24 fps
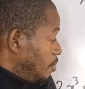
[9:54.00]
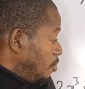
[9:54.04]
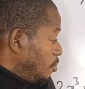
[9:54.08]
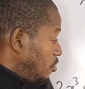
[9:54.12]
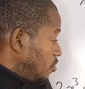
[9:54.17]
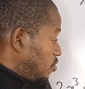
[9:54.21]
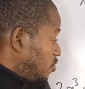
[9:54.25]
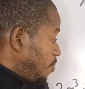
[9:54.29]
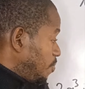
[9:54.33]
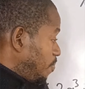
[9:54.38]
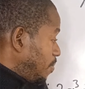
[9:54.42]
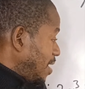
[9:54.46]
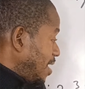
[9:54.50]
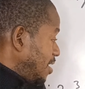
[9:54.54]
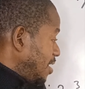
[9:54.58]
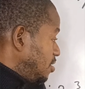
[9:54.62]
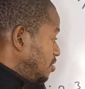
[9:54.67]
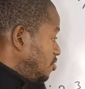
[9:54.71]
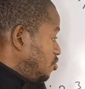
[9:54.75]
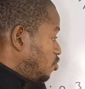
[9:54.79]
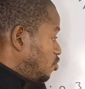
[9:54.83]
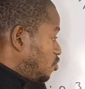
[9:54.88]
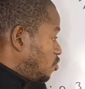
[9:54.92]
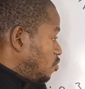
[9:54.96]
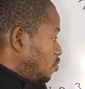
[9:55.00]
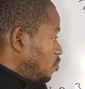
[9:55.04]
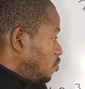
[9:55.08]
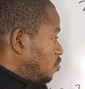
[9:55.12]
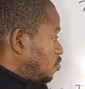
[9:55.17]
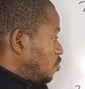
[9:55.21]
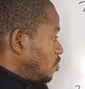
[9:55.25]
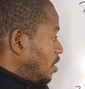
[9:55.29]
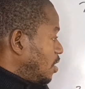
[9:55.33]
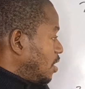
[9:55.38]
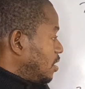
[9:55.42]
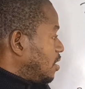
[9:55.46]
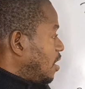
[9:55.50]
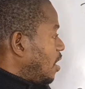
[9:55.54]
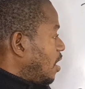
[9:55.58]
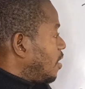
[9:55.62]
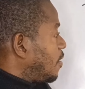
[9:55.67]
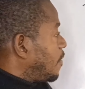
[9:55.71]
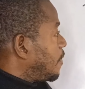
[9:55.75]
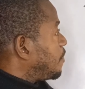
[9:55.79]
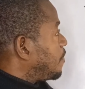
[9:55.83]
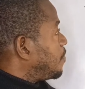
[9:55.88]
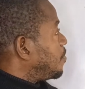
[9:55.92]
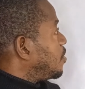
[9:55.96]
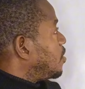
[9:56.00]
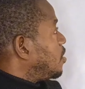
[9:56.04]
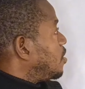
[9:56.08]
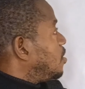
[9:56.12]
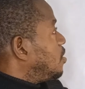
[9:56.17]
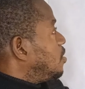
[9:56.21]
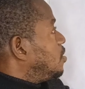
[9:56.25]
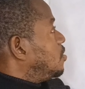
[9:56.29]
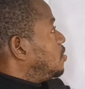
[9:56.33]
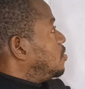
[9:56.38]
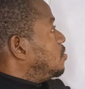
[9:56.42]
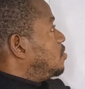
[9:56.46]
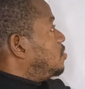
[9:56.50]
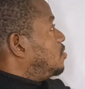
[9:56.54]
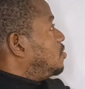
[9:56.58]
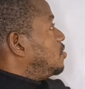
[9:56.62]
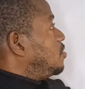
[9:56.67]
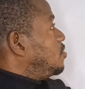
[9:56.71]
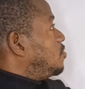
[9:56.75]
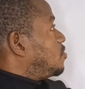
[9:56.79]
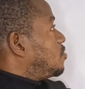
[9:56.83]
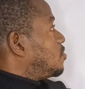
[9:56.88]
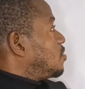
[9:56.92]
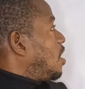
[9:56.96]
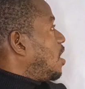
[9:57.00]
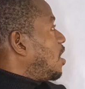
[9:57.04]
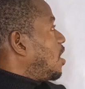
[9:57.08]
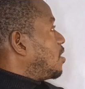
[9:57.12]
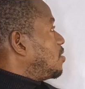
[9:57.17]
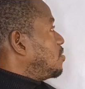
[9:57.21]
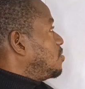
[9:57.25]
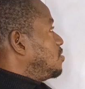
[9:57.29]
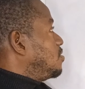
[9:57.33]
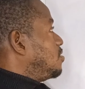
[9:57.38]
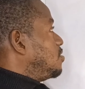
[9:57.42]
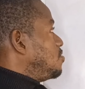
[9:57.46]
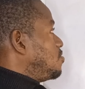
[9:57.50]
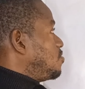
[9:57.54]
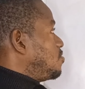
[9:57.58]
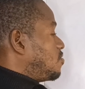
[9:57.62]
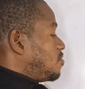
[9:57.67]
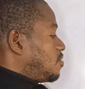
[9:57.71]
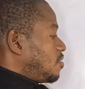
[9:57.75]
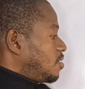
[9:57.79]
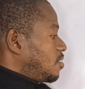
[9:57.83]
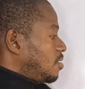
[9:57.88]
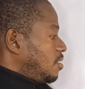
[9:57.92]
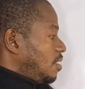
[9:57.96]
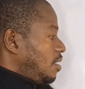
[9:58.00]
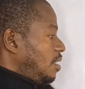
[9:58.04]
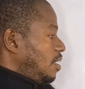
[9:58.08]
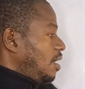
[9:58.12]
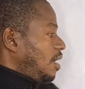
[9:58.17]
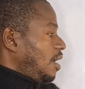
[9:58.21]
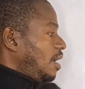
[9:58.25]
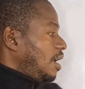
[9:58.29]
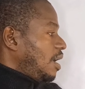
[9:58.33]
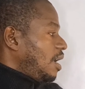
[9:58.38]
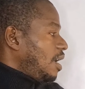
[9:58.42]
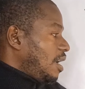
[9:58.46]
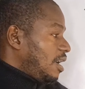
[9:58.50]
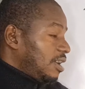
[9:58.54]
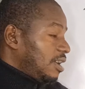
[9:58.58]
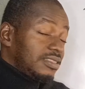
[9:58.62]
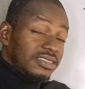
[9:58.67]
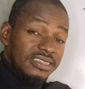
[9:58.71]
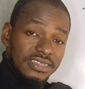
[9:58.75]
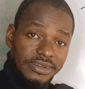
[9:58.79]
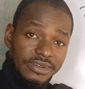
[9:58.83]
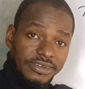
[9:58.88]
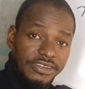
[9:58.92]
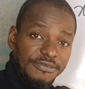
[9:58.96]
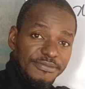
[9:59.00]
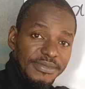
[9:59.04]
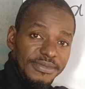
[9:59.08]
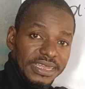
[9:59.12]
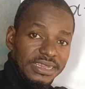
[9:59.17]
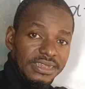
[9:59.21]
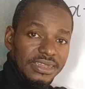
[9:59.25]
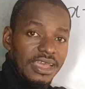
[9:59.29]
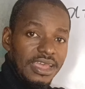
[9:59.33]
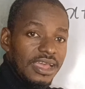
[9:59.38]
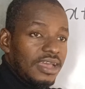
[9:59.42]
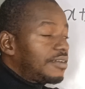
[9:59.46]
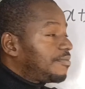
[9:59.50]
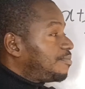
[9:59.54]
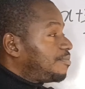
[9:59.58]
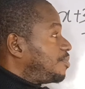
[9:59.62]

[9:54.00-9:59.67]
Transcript: multiply these two together, this and this, add the remainder.